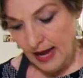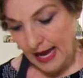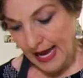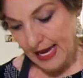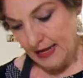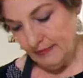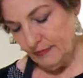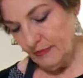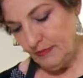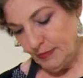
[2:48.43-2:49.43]
I
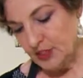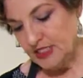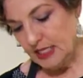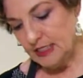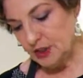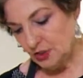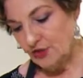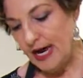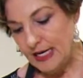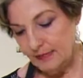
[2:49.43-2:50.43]
proceeded to
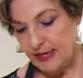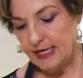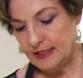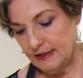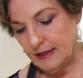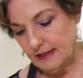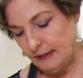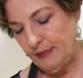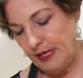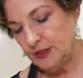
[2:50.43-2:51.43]
try to make a
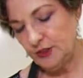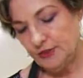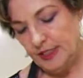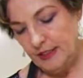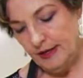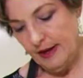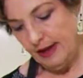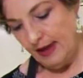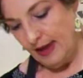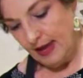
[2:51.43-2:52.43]
pastry,
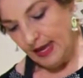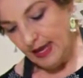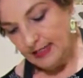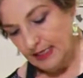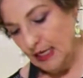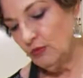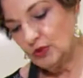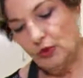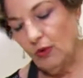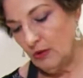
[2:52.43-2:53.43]
and it
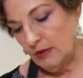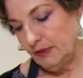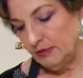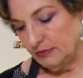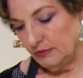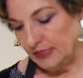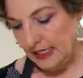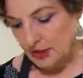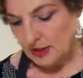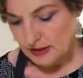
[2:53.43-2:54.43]
was horrible. When I
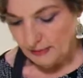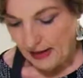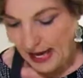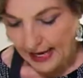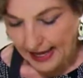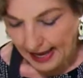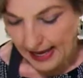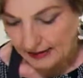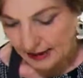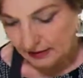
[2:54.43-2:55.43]
took the pie
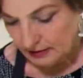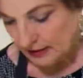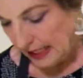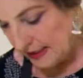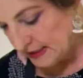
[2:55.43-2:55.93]
out, it looked like